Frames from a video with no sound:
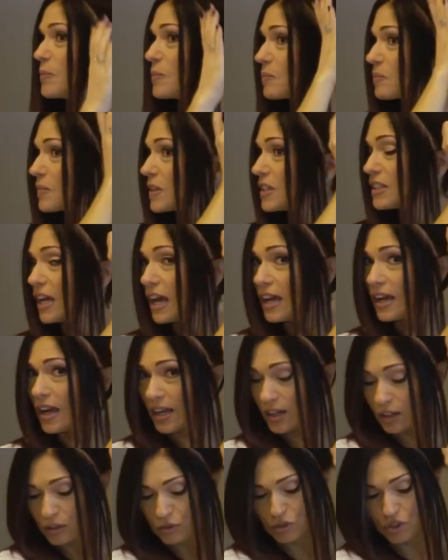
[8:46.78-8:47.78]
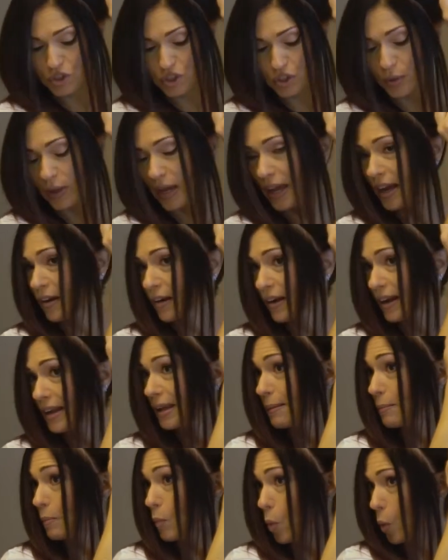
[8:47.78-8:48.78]
Because I don't do hair
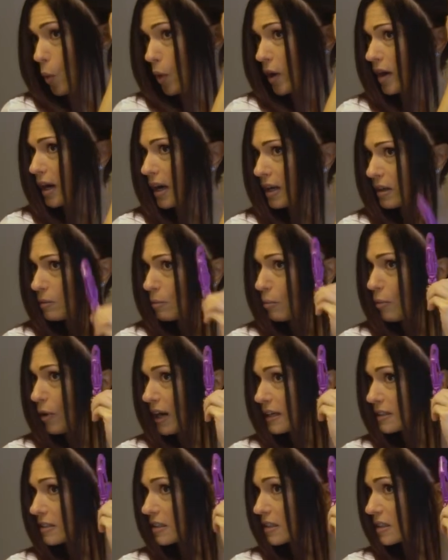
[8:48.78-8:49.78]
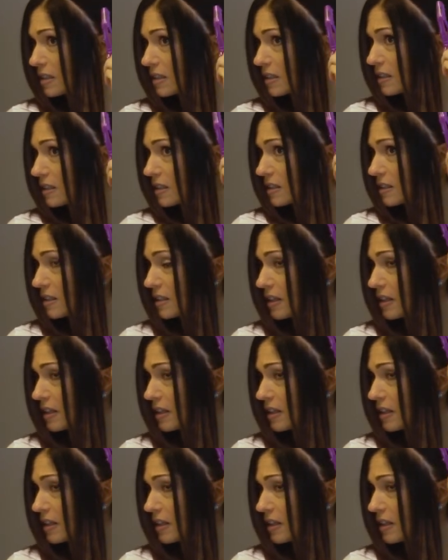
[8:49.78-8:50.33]
anymore. I don't practice